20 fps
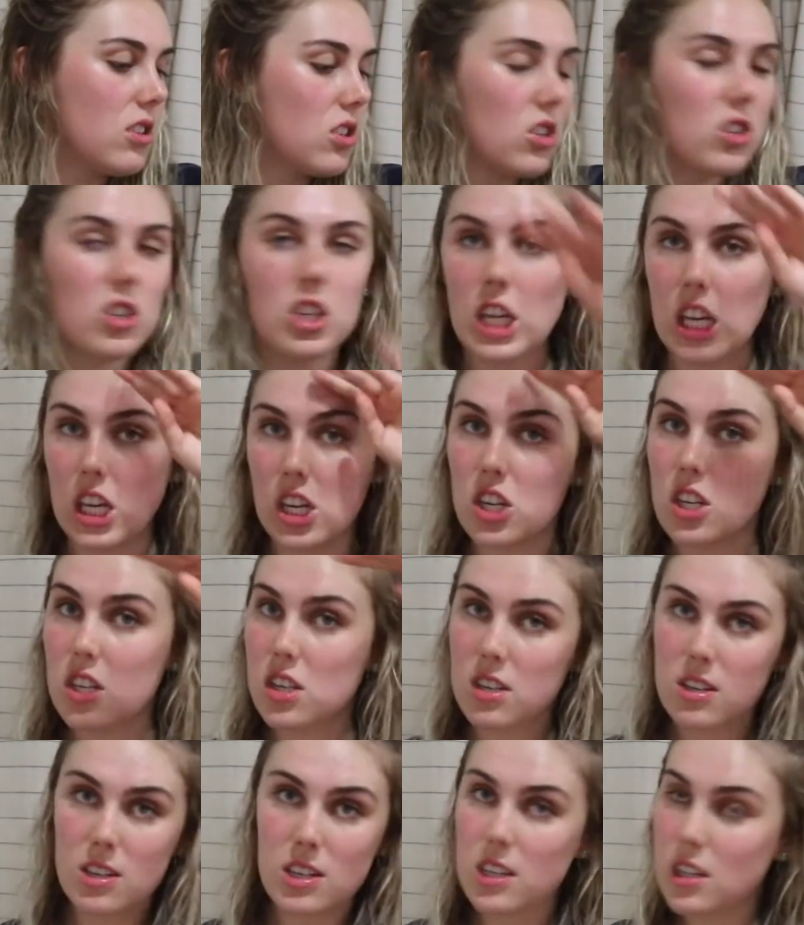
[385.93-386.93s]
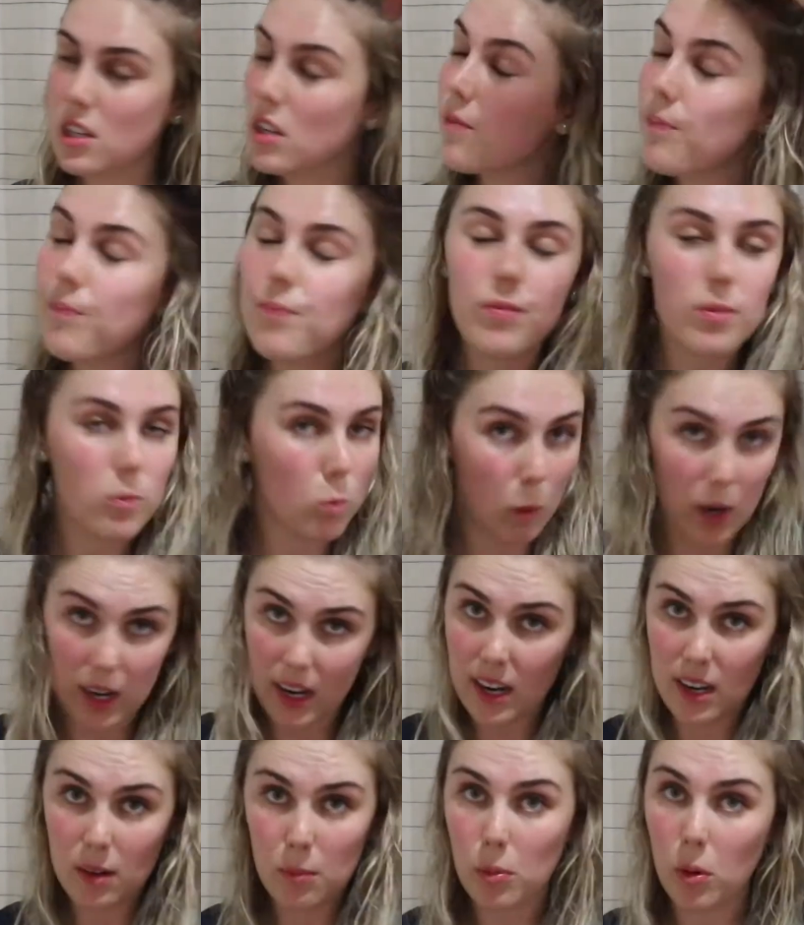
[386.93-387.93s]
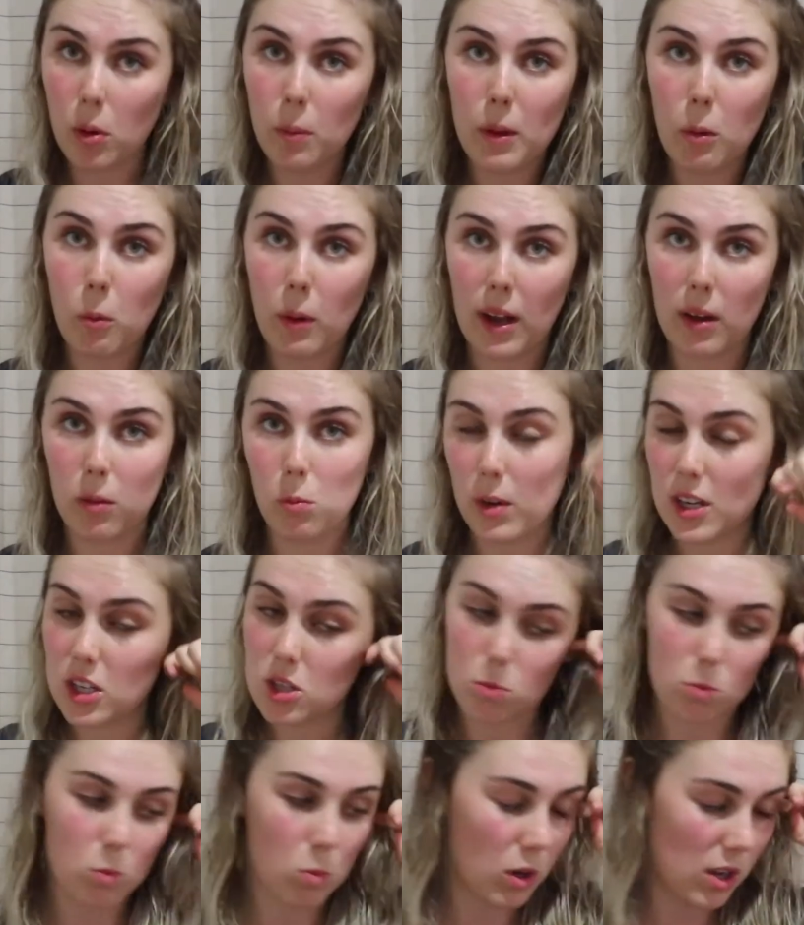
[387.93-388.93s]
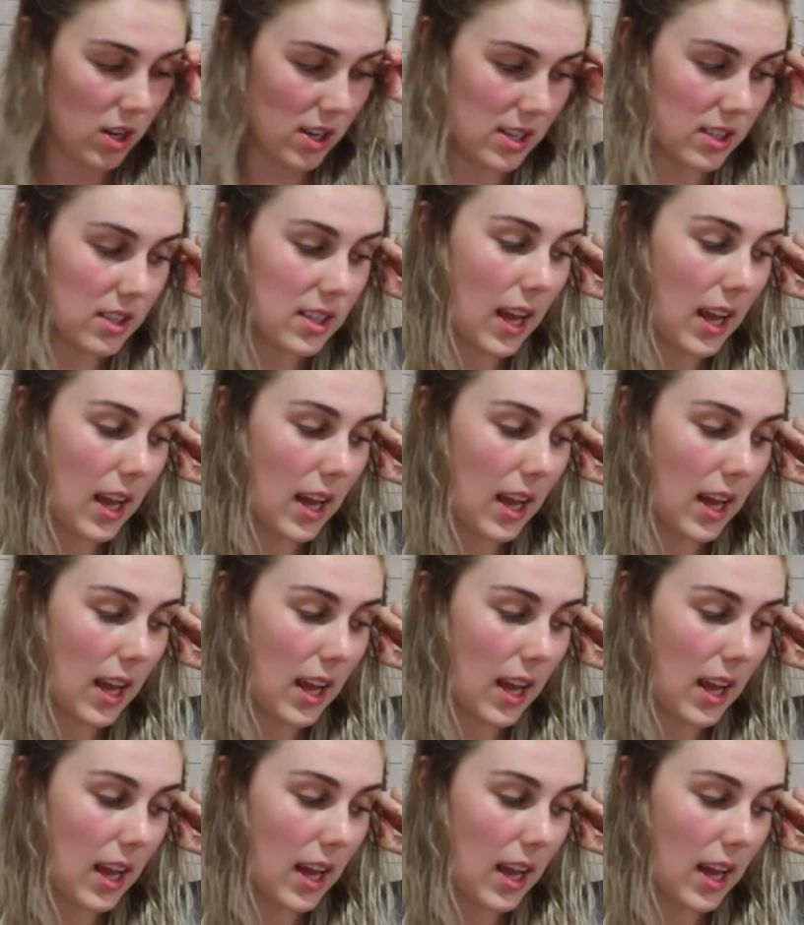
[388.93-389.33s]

just went out and bought me one, which was